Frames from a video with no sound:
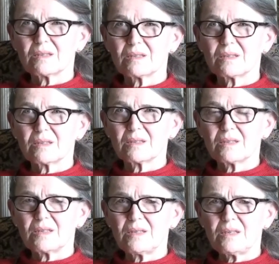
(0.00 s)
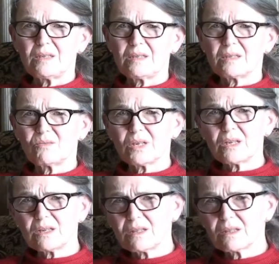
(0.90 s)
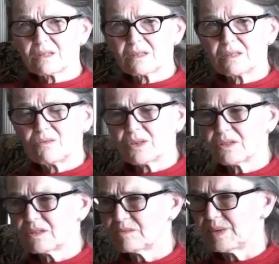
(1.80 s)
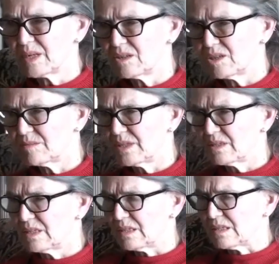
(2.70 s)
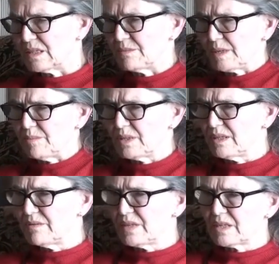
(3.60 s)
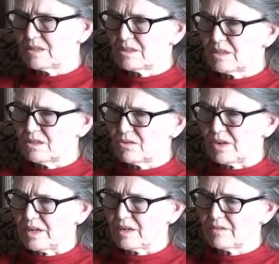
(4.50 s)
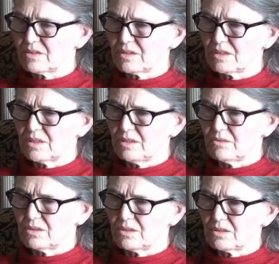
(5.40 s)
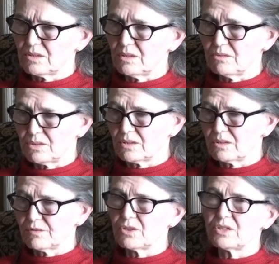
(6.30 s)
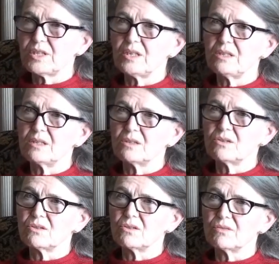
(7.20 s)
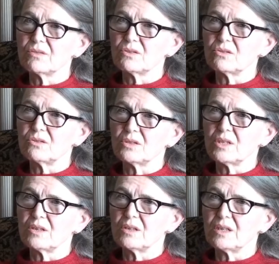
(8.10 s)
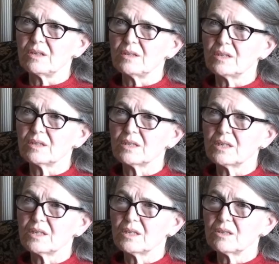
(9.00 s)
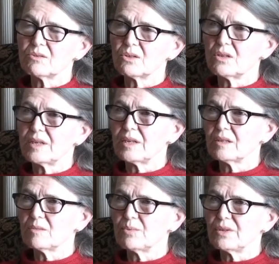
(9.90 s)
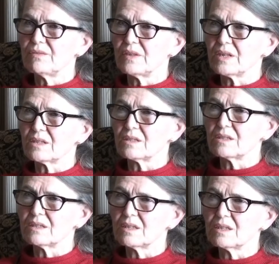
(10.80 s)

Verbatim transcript: scarred. He d- well, it wasn't as bad as you might think. I, I, believe he had skin grafts. He was he was first aid uh, took over as soon as they got down there. It was all handled pretty fast.